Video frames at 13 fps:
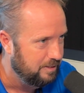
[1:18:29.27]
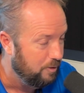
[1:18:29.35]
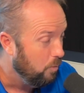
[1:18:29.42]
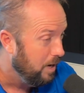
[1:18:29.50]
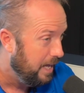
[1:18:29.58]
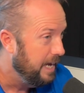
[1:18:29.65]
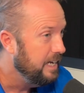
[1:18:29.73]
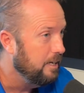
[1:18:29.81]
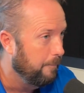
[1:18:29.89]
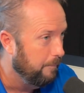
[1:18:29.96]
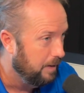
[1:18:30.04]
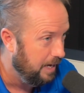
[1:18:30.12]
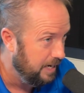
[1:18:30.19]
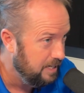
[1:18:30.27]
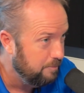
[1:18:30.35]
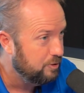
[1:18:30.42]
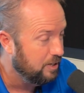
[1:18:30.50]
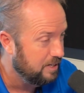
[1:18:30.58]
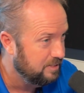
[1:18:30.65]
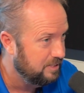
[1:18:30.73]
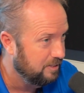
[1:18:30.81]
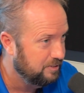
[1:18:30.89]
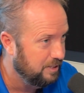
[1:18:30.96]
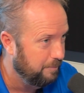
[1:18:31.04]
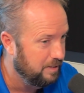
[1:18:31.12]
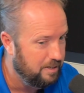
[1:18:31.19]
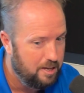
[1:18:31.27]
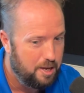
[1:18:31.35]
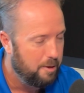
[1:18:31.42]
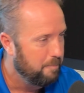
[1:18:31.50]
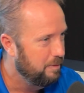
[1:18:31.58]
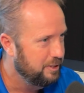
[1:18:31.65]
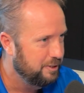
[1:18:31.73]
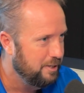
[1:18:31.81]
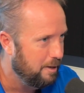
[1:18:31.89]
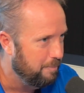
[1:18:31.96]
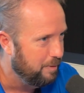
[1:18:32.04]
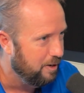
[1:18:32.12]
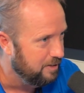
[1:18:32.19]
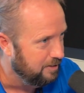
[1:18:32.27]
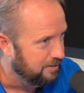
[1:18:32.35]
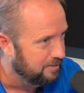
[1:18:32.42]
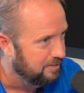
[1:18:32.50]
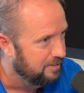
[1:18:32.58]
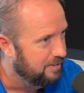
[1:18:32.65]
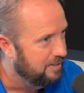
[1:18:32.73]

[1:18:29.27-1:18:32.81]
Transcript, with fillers: Well, I am. I am trying to sell something, but it's not a product.